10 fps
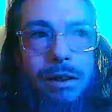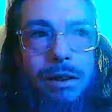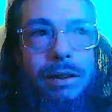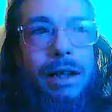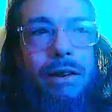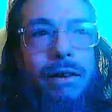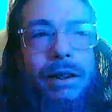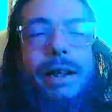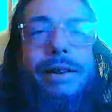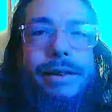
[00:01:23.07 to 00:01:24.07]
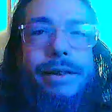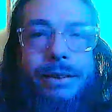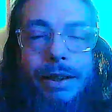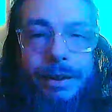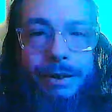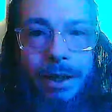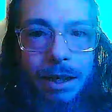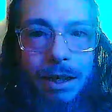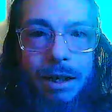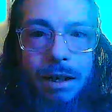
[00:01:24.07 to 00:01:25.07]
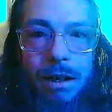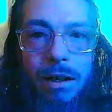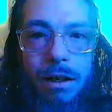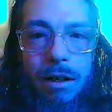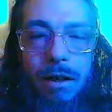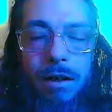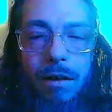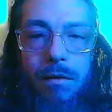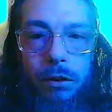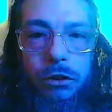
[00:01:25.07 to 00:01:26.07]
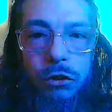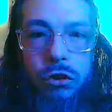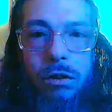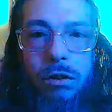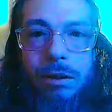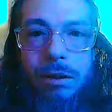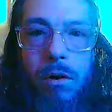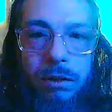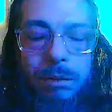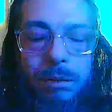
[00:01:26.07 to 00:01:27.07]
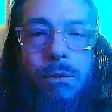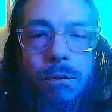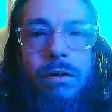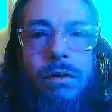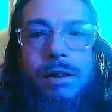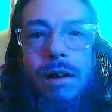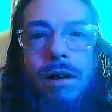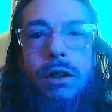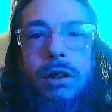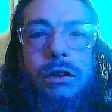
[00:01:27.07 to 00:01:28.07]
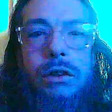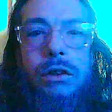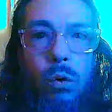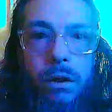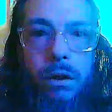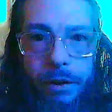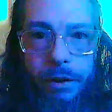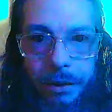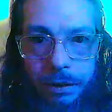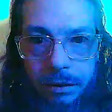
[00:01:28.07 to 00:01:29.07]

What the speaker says: including addicting, when you're supposed to be focusing on your work.